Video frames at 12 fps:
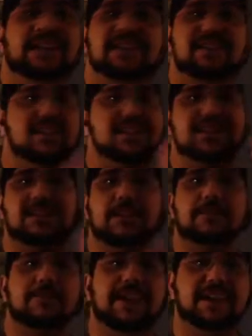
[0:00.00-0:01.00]
he's just
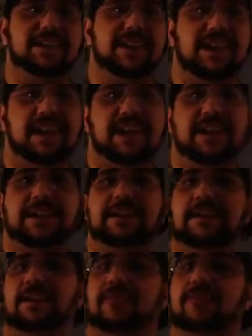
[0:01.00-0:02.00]
amazing,
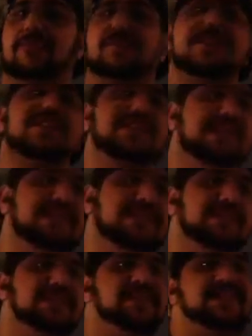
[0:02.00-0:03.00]
and of course I liked
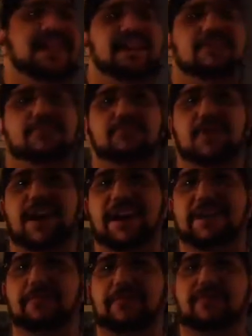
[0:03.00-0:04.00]
him as Daniel
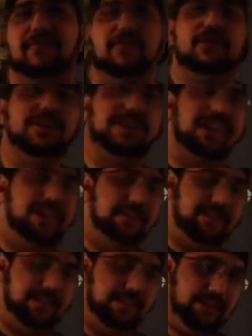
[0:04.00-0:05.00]
Bryan before he
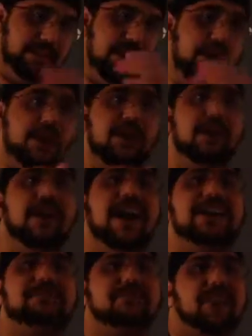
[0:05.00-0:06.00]
came into, no,
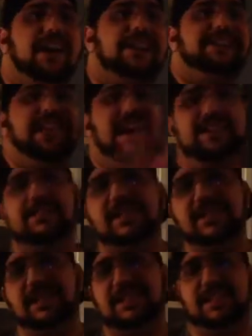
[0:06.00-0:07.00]
as Bryan
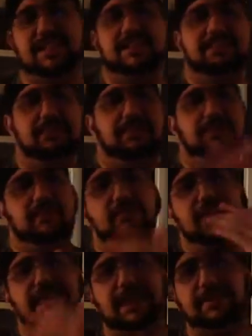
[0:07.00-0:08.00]
Danielson, excuse me,
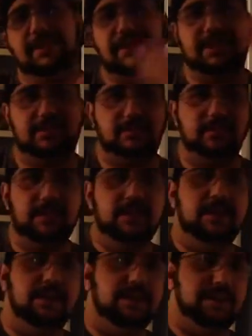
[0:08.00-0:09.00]
before he came into
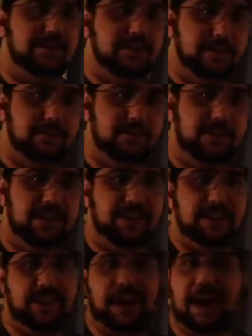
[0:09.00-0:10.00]

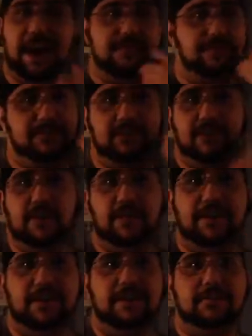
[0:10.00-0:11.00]
WWE. I've been
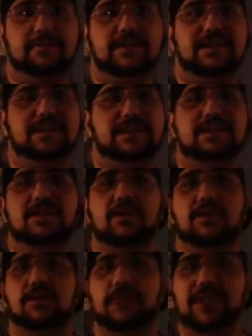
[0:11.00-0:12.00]
following him since his
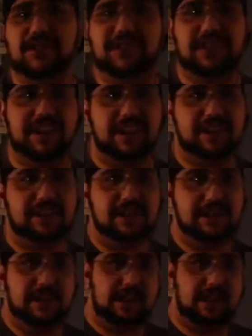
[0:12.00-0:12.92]
ROH days,